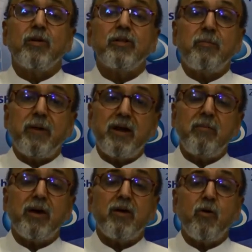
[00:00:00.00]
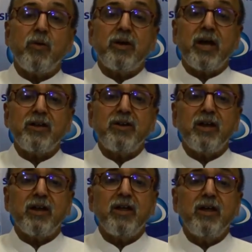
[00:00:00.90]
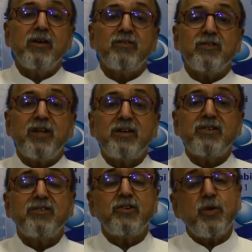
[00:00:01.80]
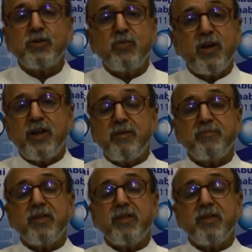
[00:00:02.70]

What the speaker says: the pandemic COVID-19. So that's the situation we are in.